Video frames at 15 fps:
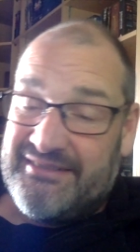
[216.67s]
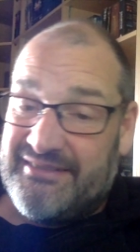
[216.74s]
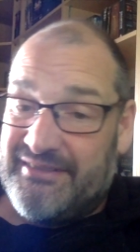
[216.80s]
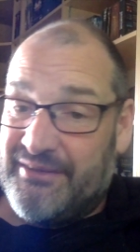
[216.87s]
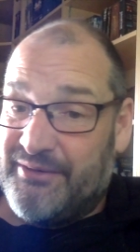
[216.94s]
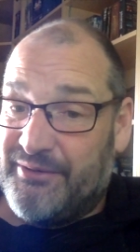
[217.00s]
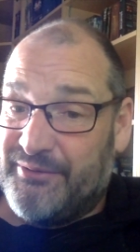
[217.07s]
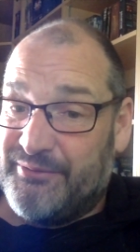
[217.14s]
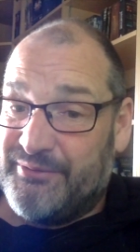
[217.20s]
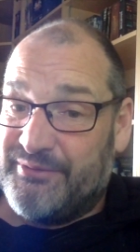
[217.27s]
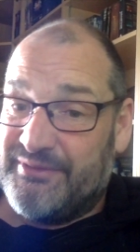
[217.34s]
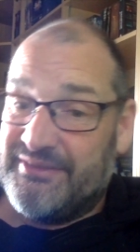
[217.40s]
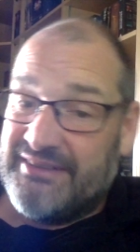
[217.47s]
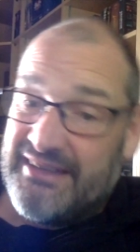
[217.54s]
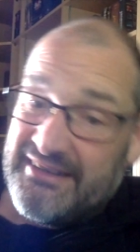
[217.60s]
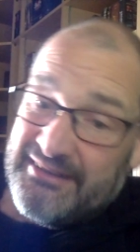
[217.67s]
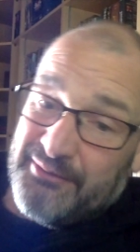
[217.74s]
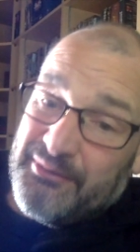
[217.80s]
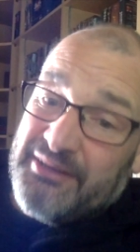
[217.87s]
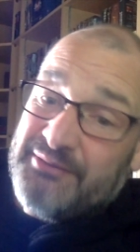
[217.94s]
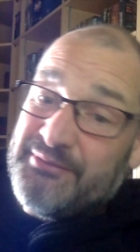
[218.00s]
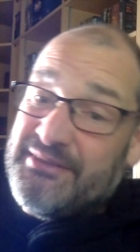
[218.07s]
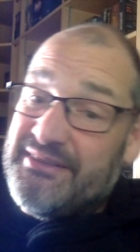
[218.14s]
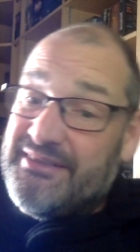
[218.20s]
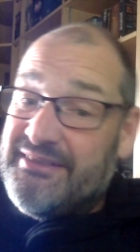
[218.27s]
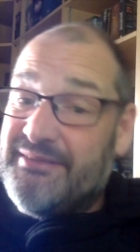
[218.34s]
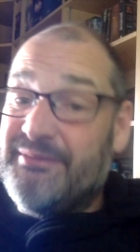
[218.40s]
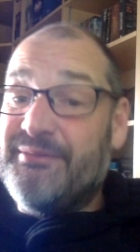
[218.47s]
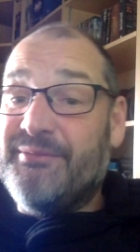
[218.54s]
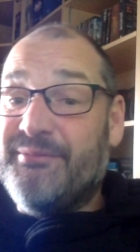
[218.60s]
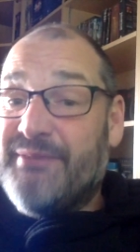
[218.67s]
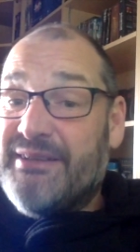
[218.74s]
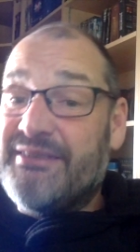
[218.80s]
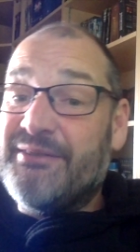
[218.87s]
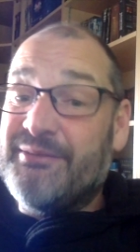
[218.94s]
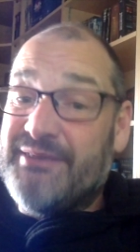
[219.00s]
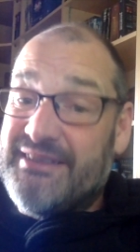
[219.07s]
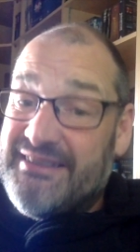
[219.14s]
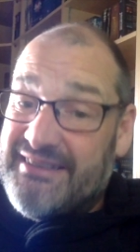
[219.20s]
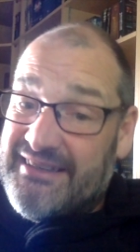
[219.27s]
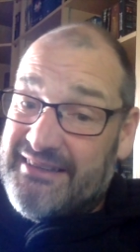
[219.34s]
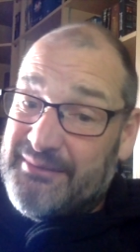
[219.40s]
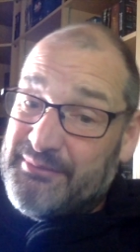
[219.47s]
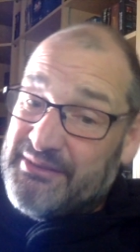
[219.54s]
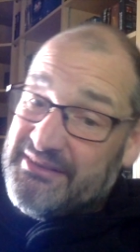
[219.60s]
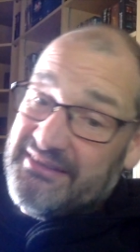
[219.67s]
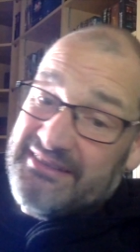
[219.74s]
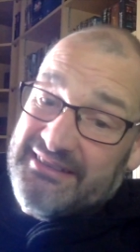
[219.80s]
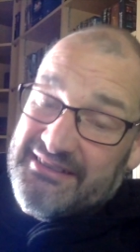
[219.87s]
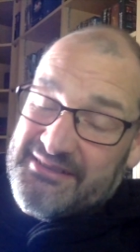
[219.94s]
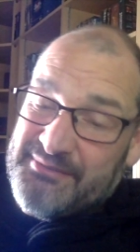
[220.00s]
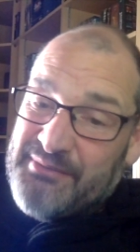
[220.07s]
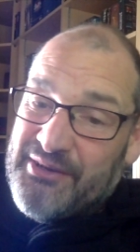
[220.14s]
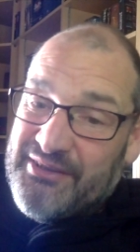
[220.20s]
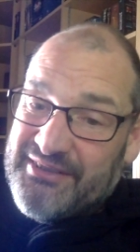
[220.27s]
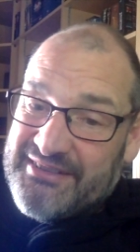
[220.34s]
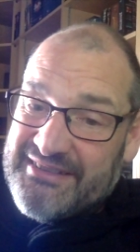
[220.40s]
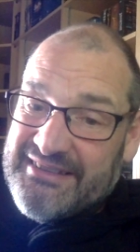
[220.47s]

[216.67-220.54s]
you know like the one we went to in Yale, but a little smaller.